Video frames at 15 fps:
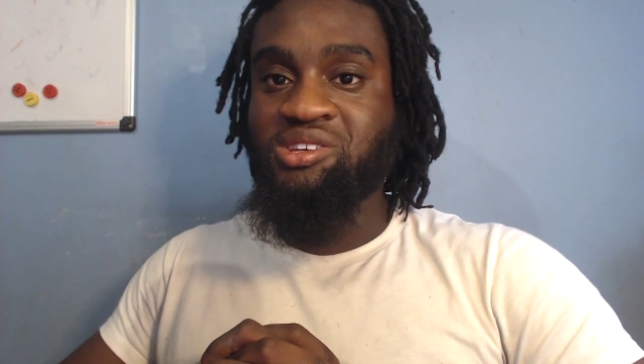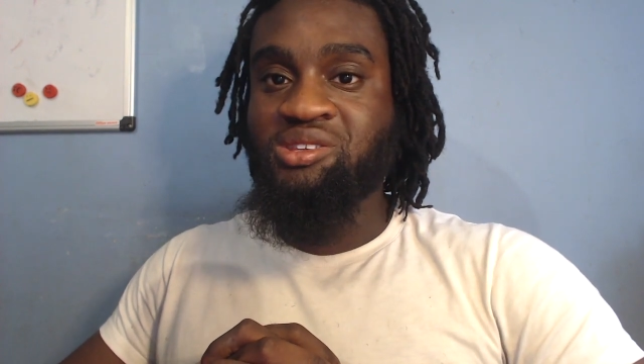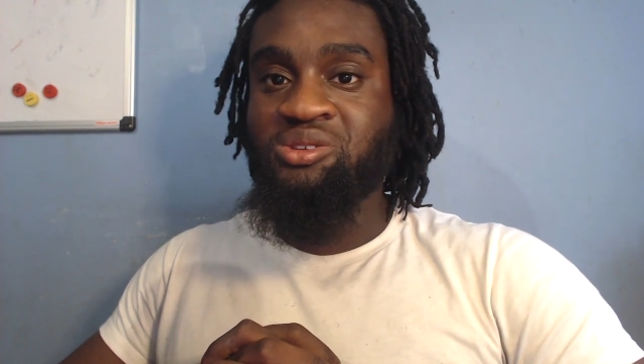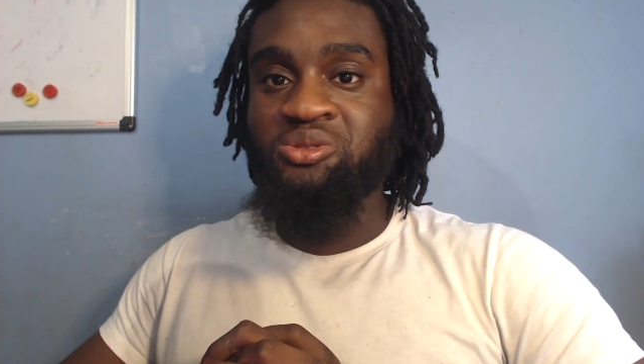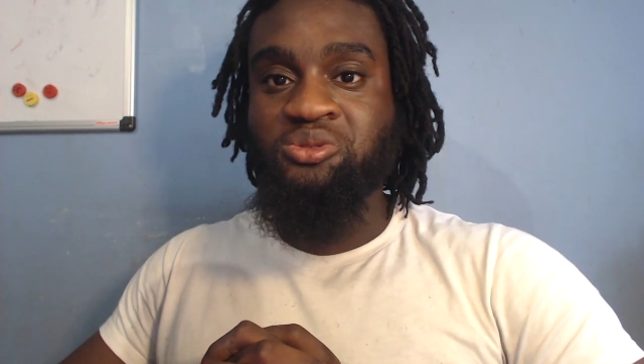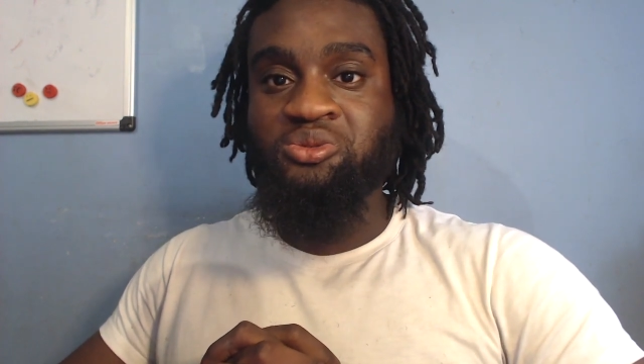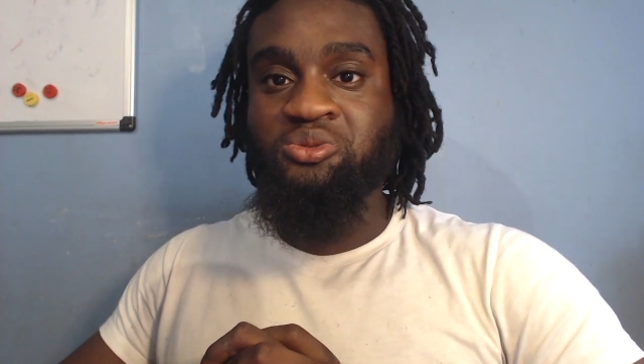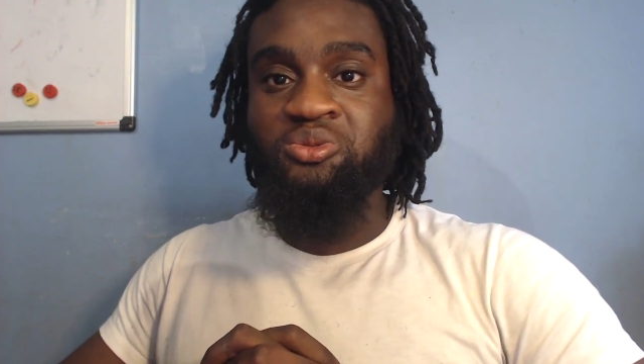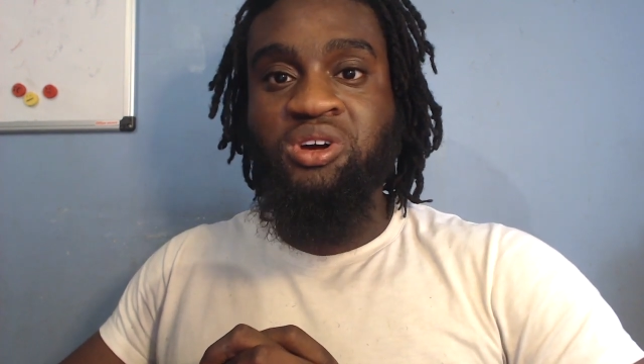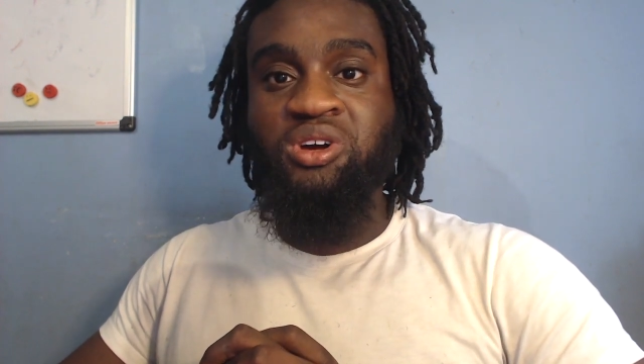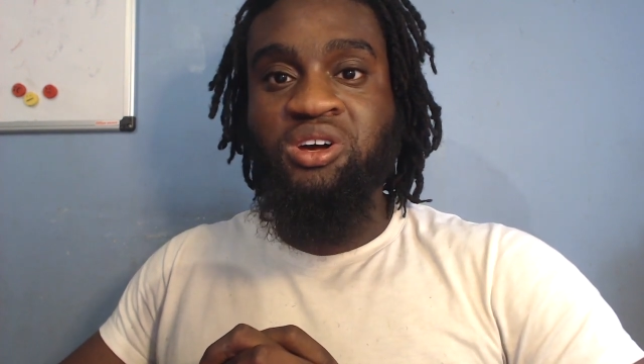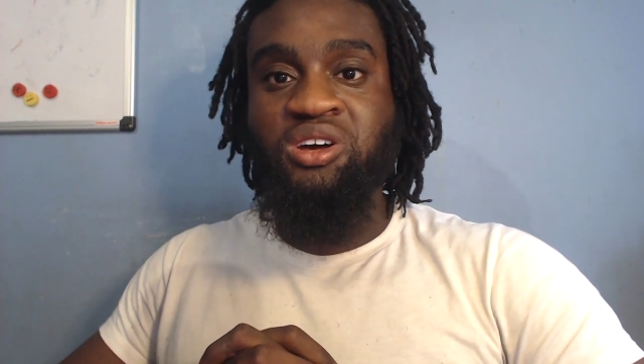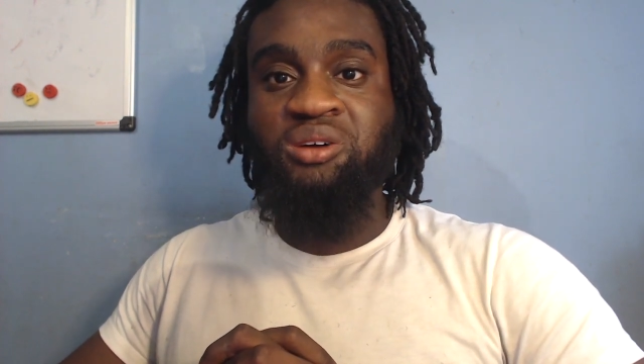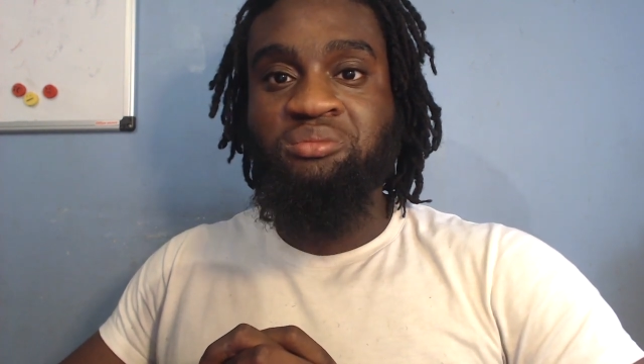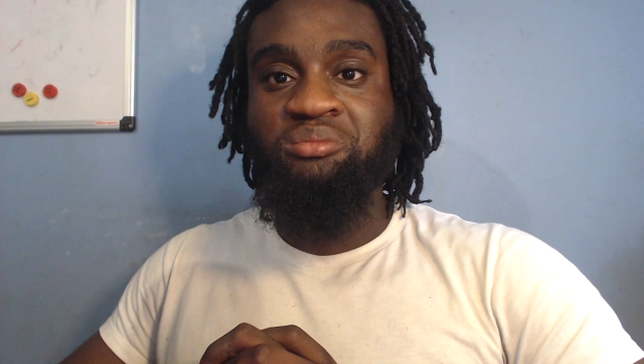
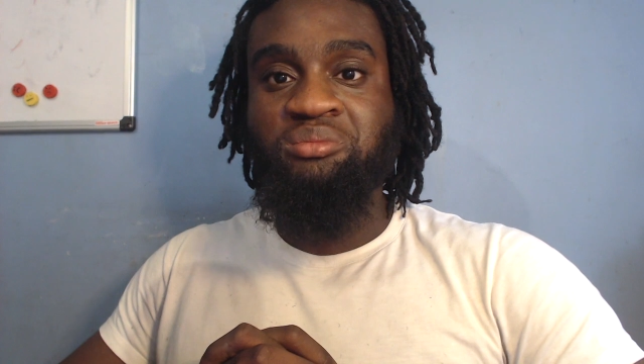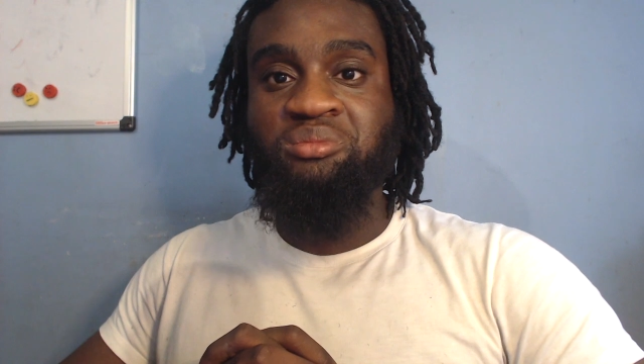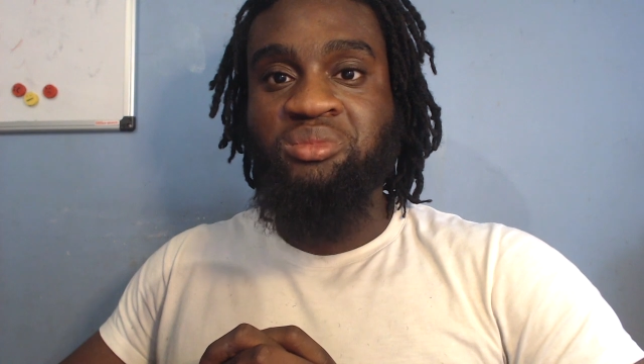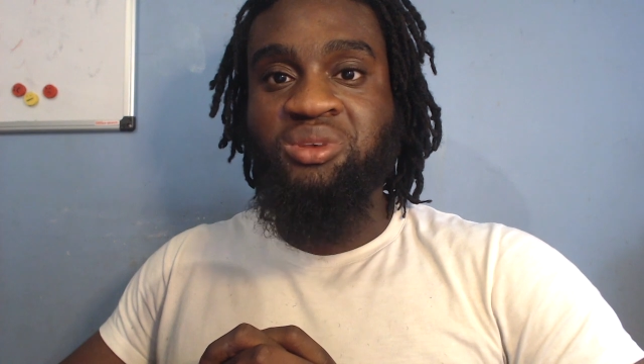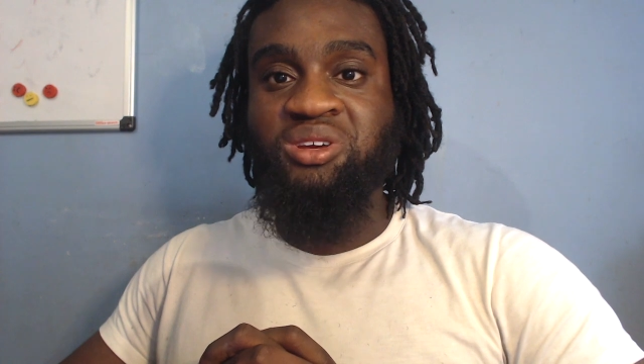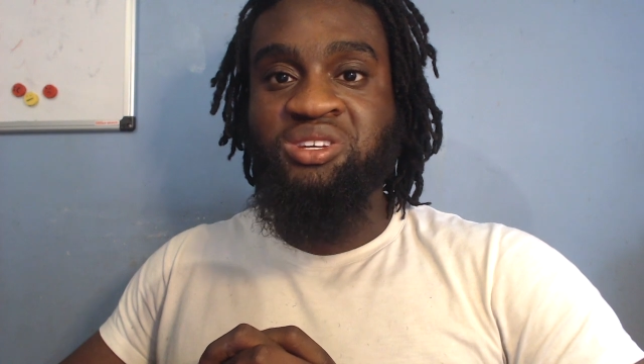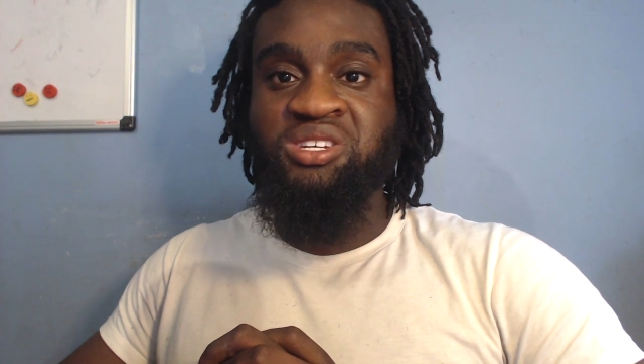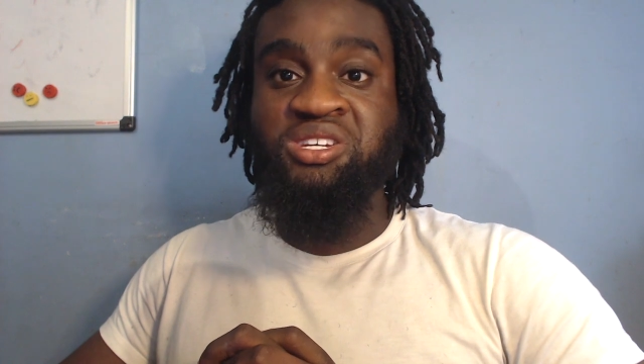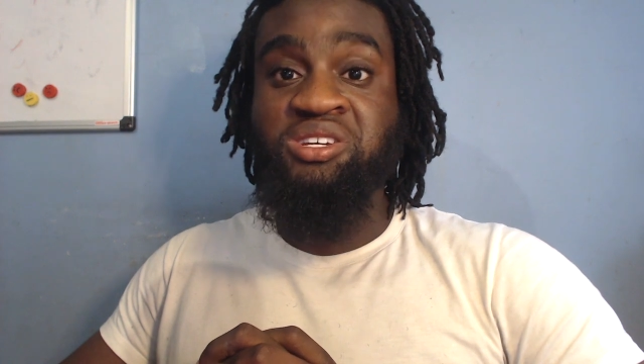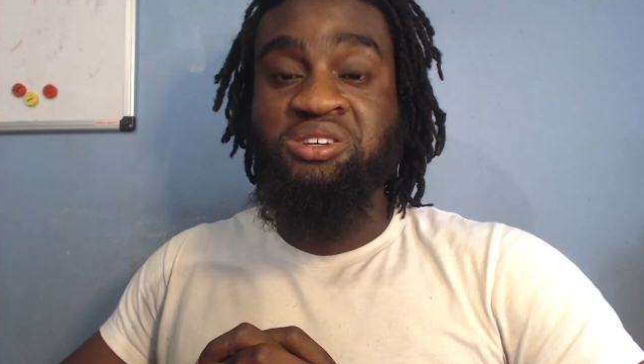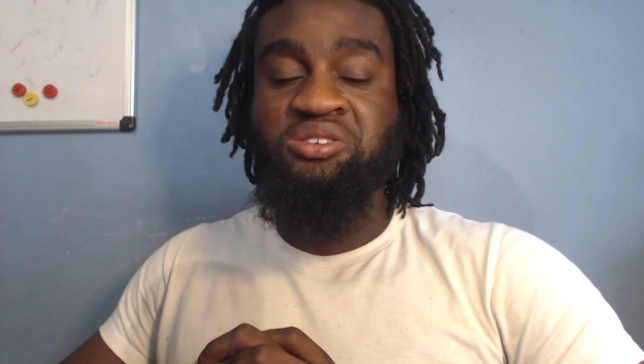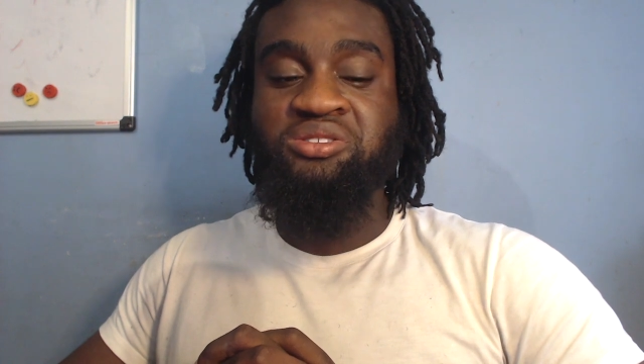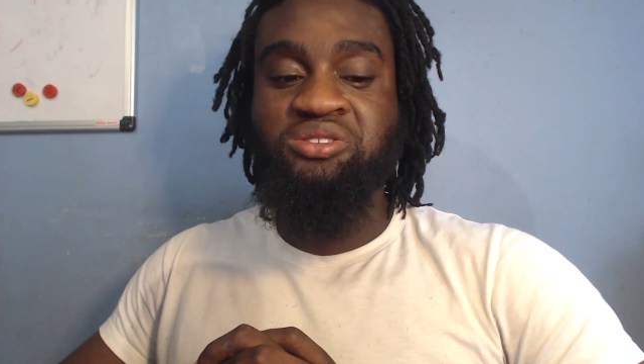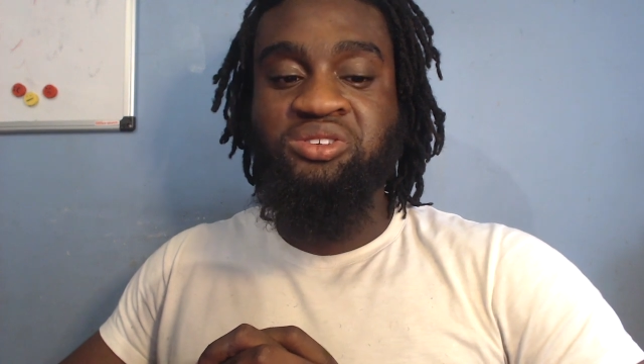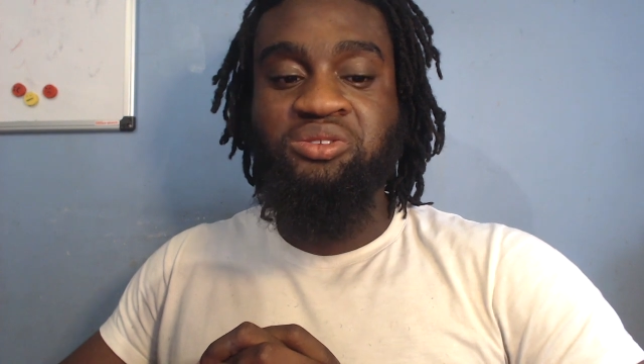to
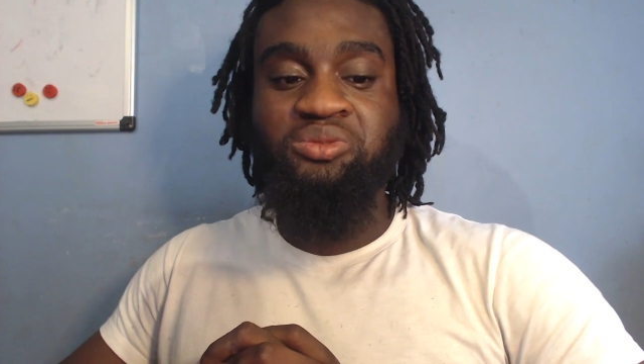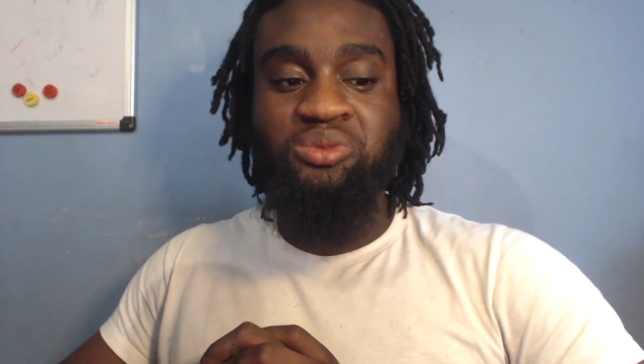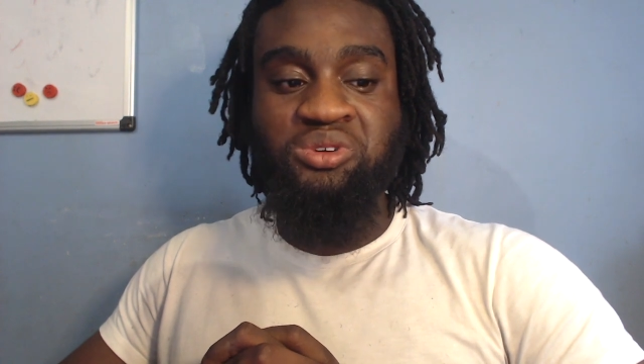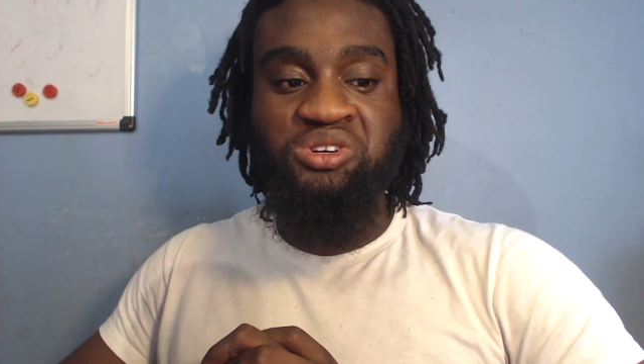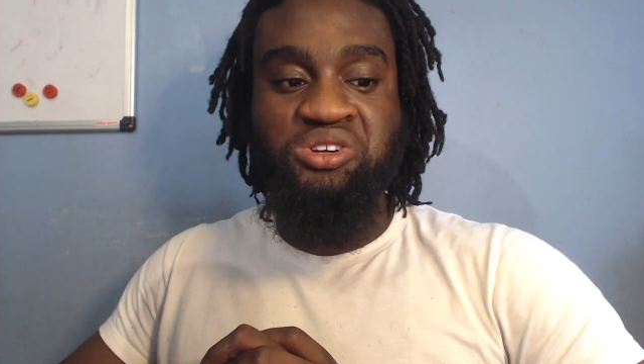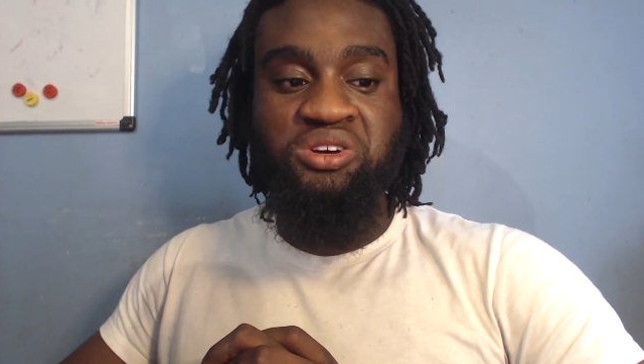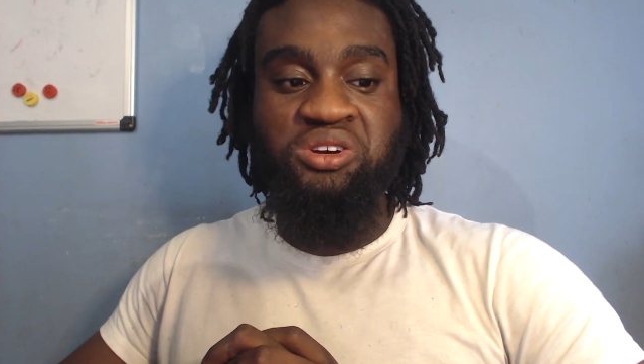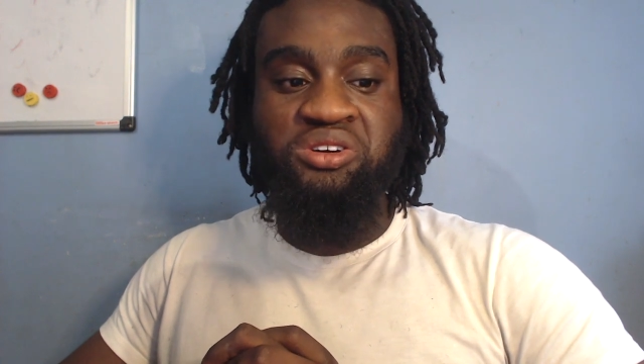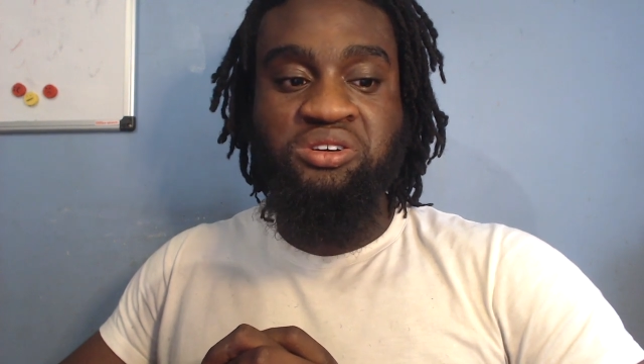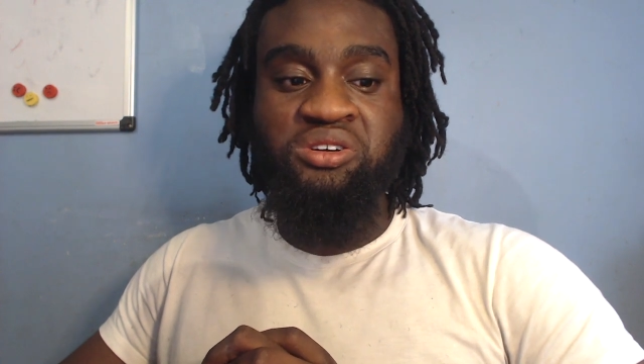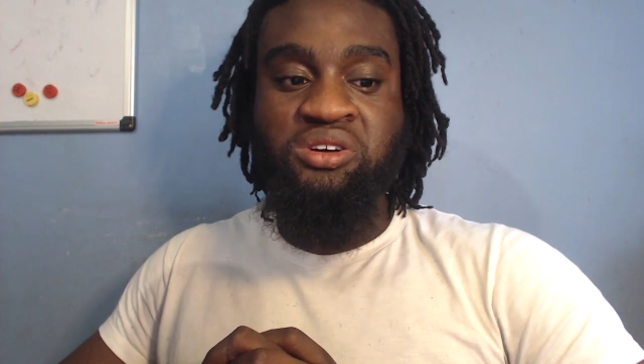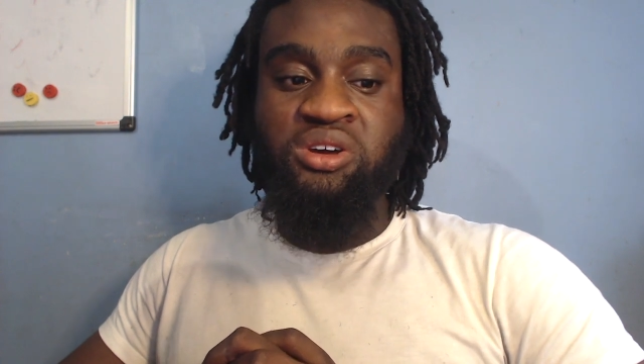senior software engineer.